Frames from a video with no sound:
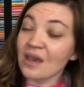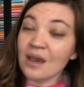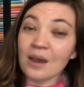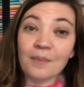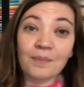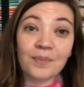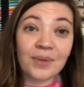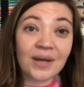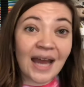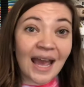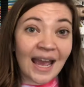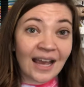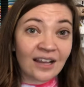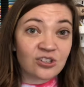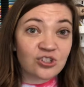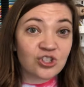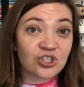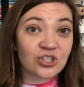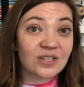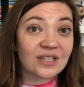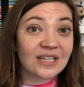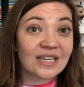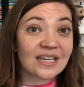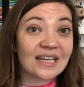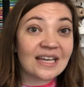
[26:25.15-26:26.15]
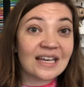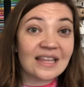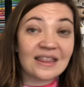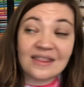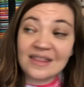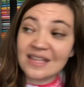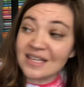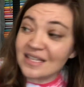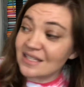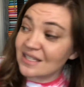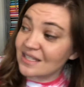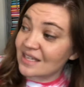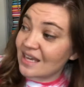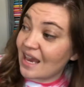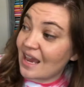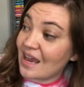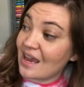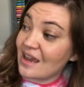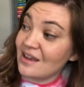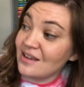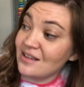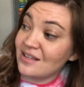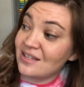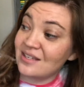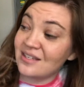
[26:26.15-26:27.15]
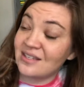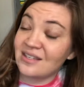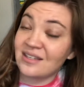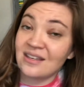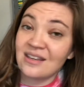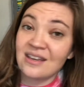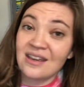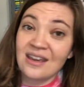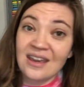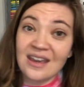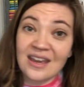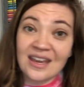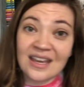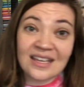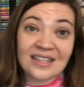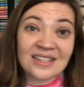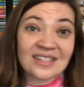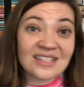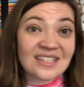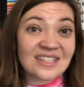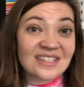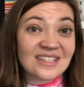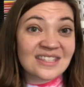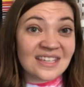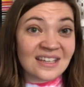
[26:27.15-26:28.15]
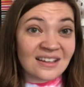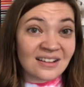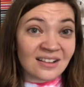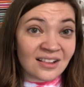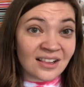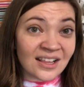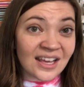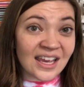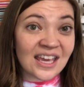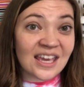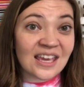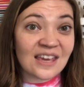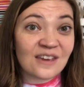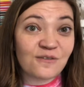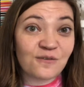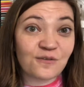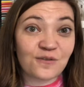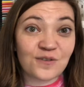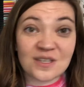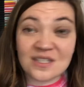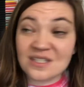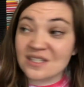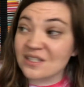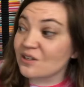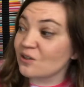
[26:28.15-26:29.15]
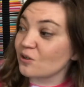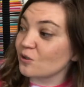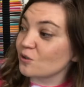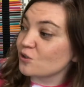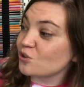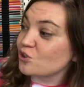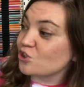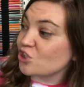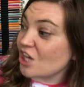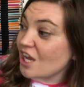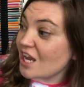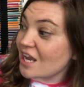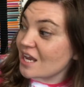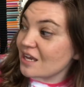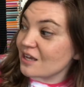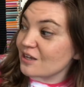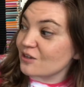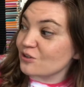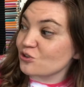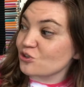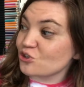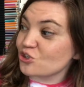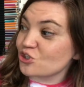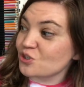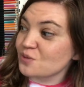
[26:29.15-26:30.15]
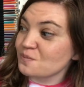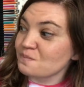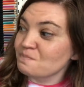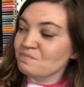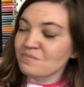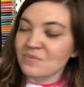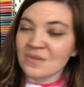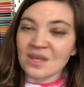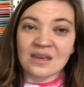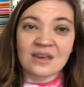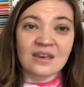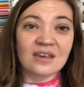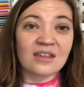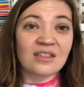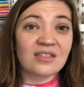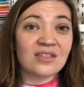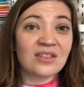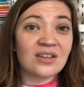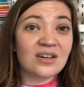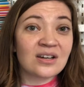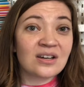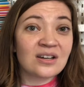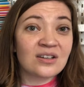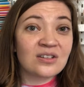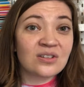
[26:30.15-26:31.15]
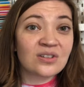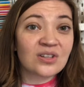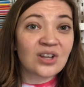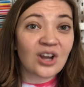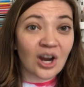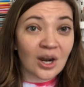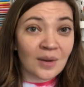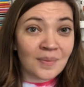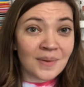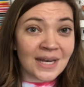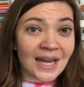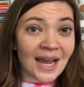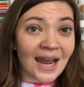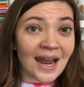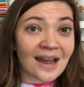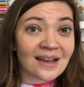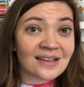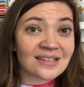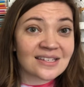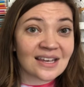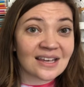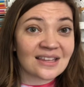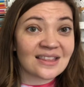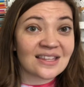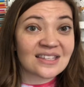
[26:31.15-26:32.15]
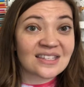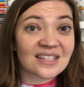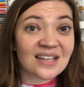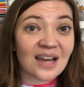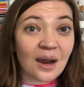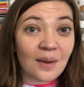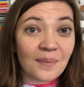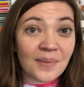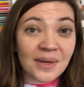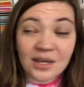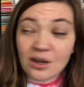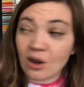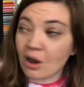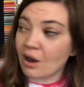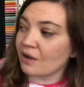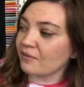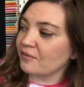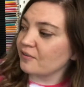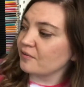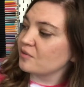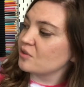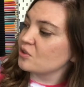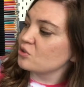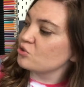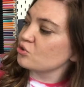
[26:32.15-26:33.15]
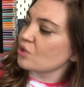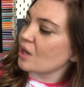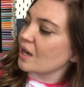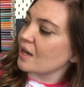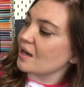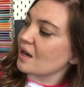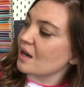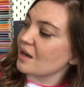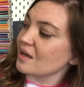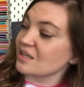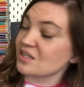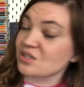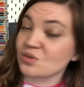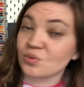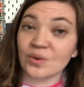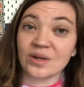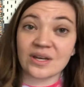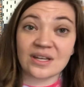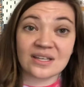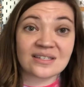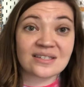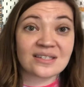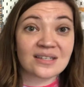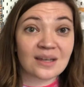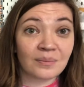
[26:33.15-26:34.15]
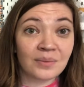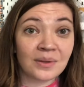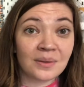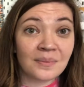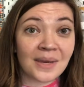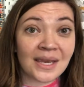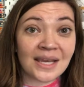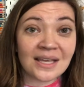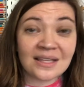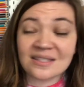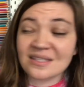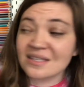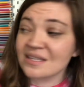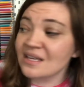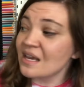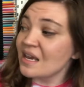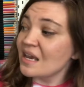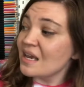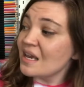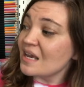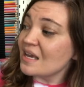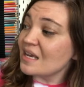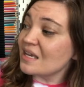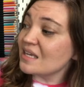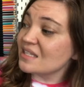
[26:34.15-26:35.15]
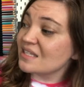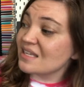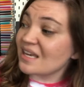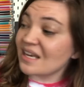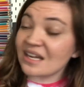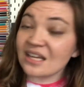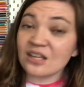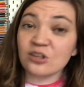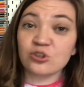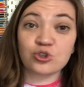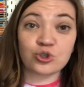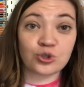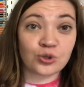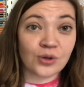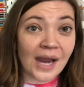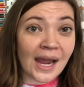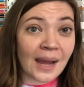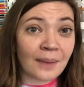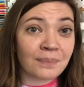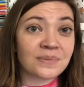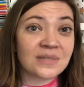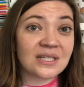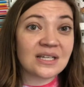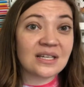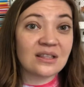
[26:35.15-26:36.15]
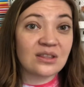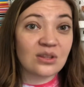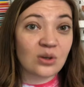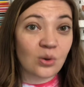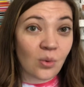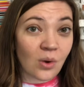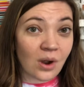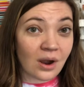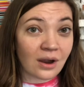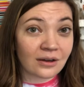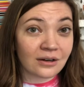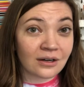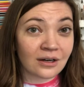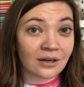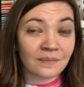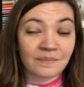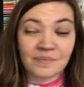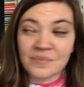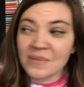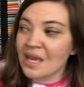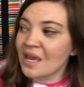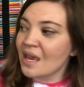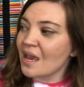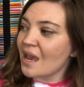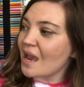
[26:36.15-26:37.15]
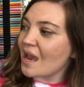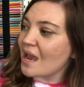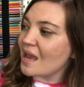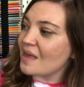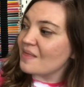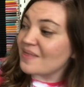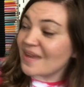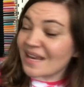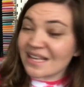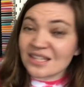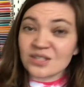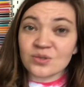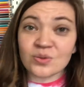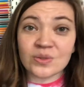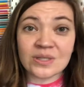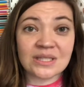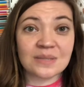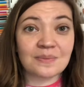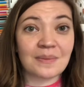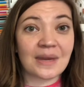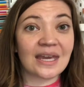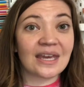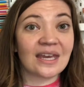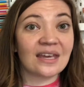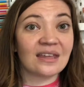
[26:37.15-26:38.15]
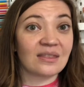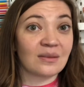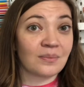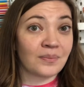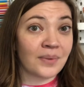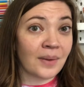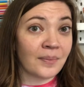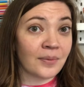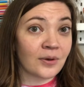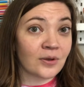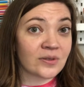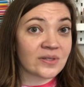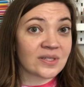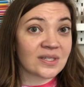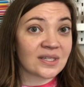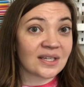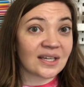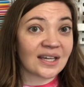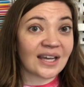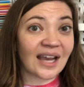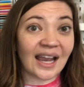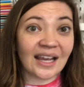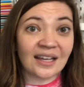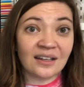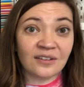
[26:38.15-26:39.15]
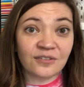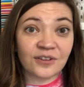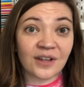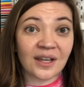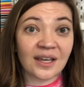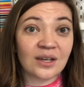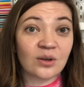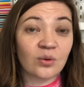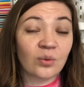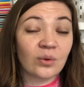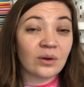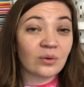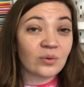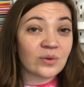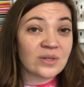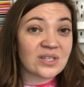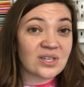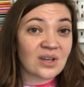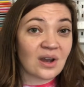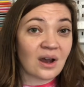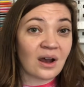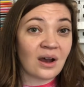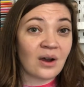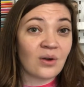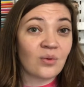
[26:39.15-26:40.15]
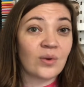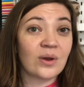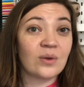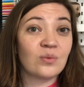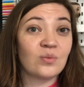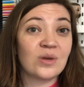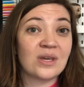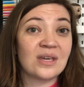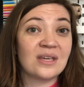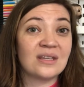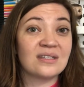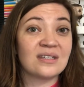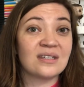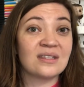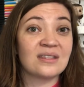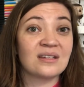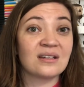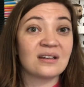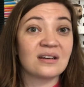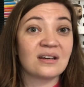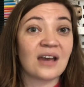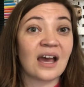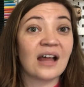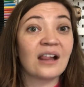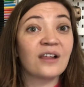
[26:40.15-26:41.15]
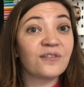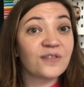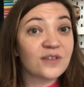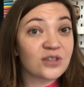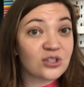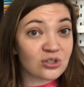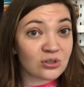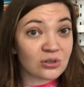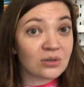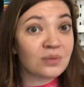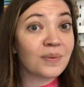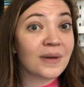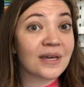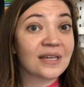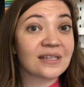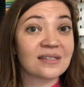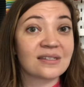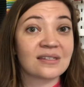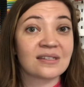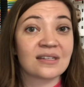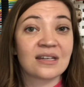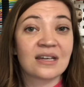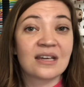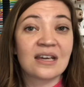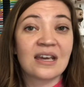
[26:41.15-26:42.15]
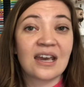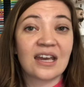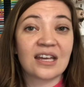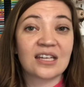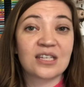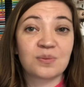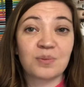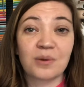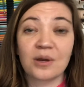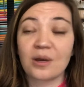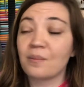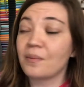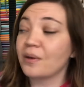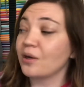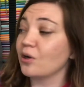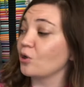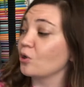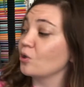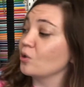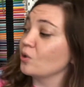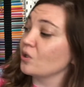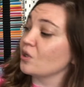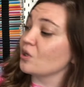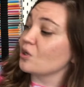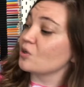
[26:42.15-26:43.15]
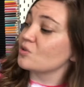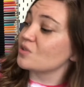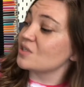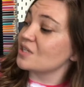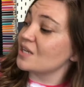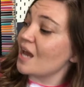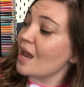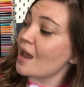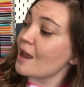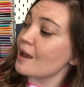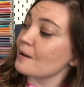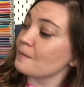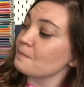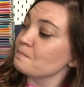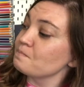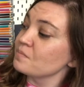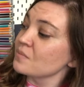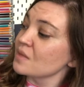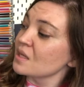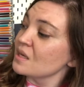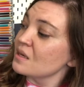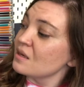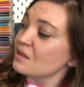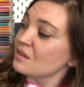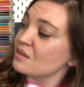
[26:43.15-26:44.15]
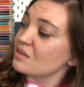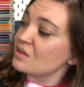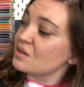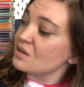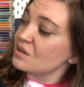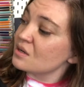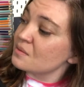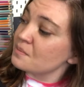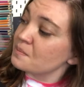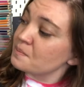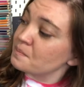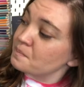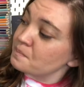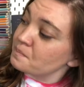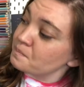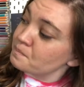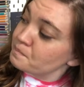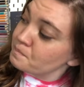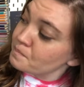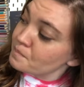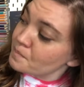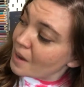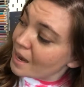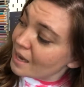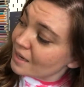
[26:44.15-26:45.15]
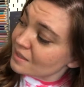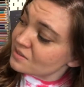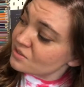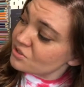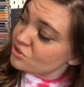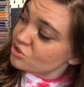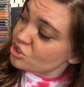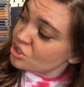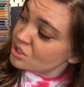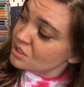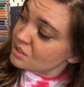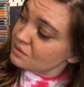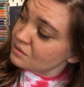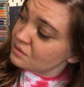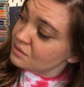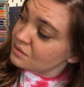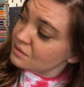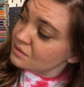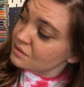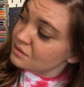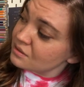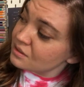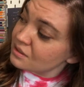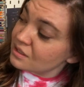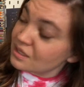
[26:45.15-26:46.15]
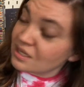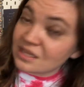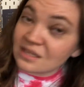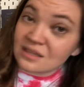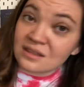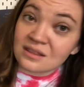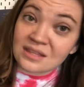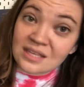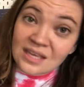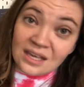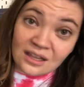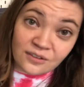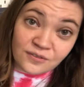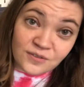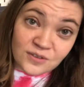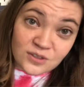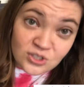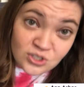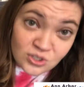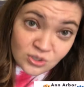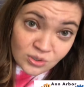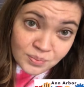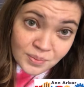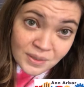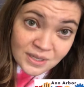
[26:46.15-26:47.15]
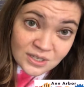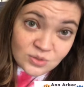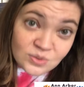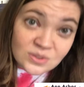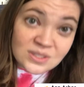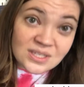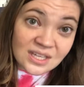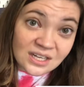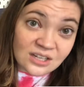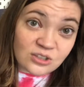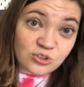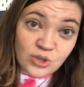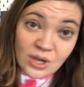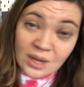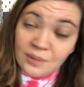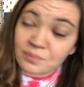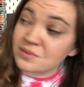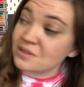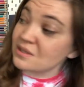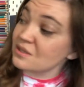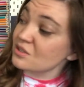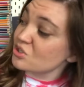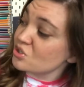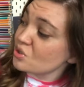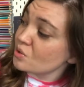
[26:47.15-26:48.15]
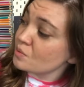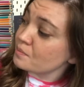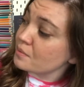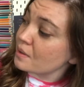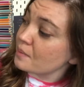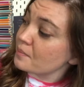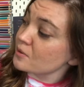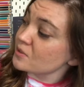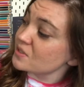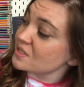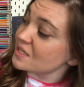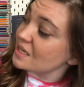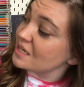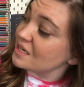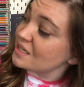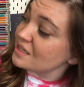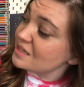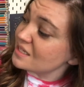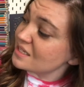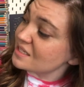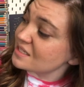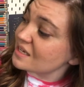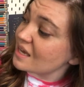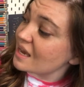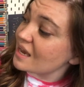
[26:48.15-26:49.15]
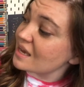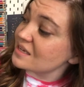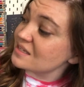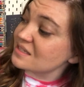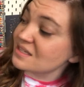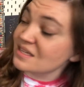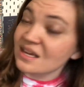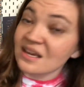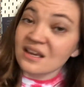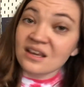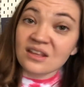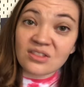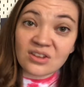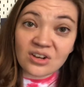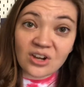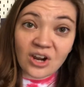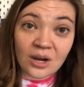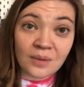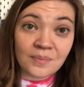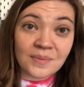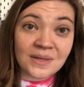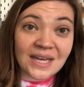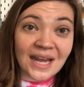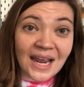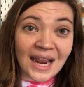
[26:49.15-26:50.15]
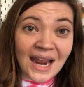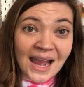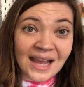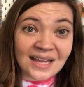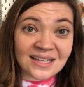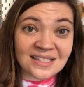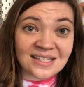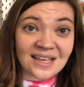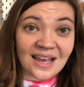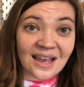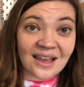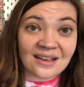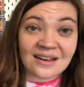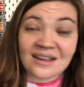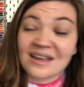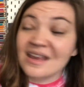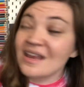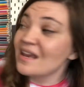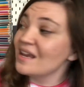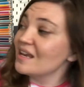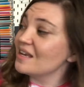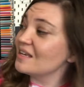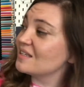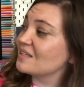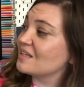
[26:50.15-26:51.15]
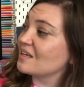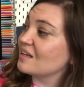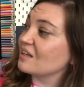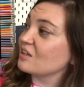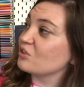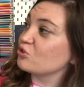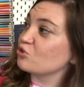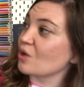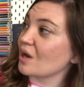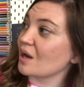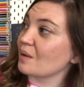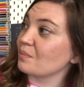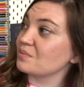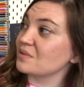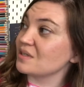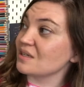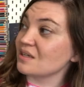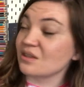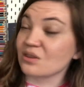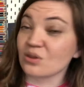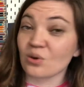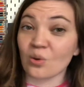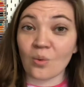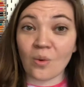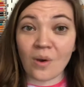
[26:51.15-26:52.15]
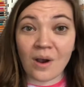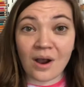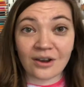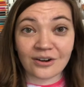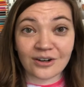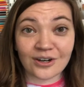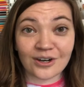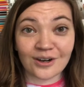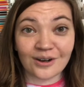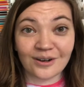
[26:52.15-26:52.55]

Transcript: But actually, in this case, it's still a physical change. The carbon dioxide that's coming off of the dry ice when it sublimates is getting trapped in the water. And that's what's making the bubbles. Kind of like what we saw when we did the elephant's toothpaste experiment earlier today. The oxygen in the elephant's toothpaste was getting trapped in the soap bubbles. And in this case, the carbon dioxide is getting trapped in the water.